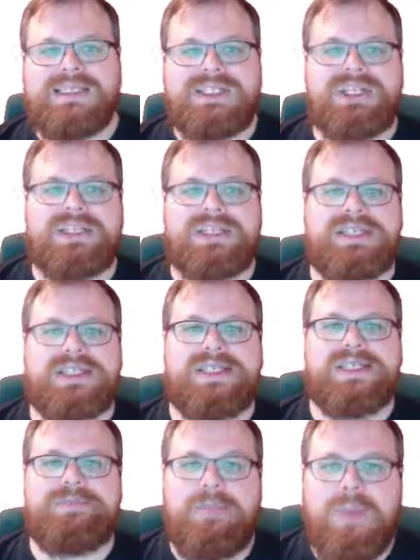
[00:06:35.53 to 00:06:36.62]
is just the
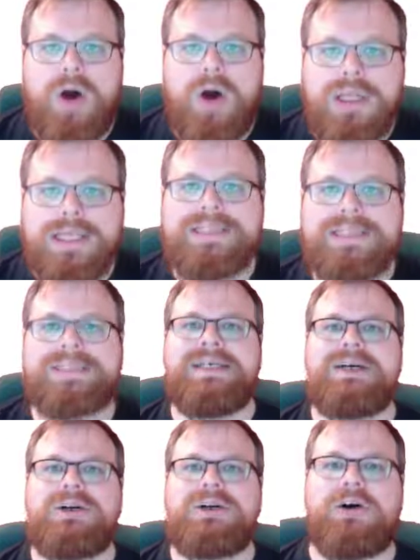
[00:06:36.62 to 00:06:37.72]
smallest
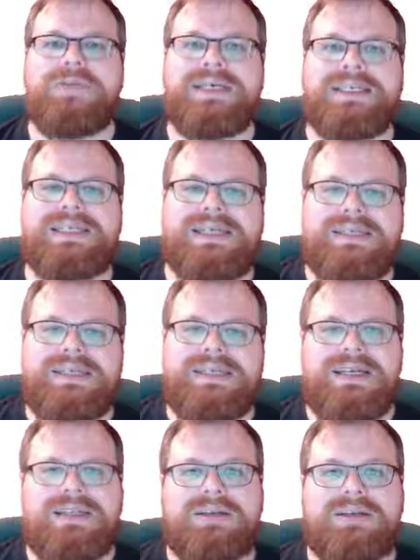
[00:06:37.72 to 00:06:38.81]
convex set
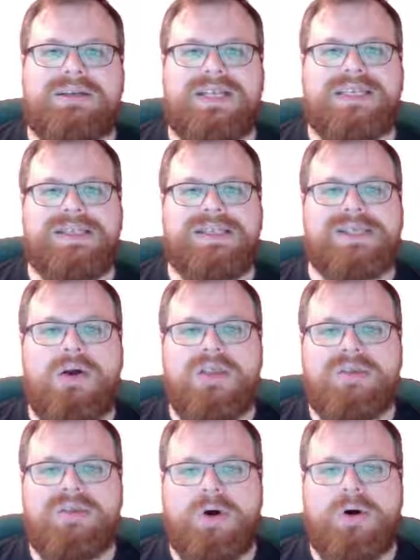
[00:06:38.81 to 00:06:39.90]
that contains all
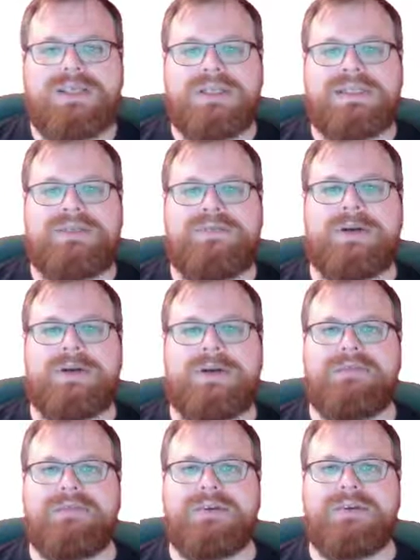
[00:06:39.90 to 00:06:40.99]
the points that we are given.